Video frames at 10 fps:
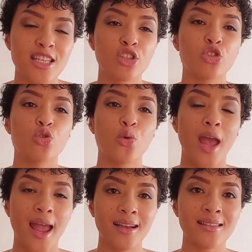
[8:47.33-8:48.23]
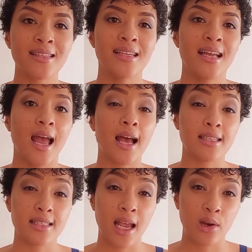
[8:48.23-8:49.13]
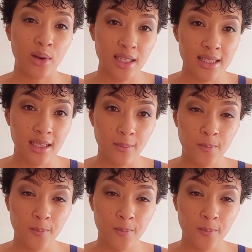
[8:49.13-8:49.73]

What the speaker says: to act as director.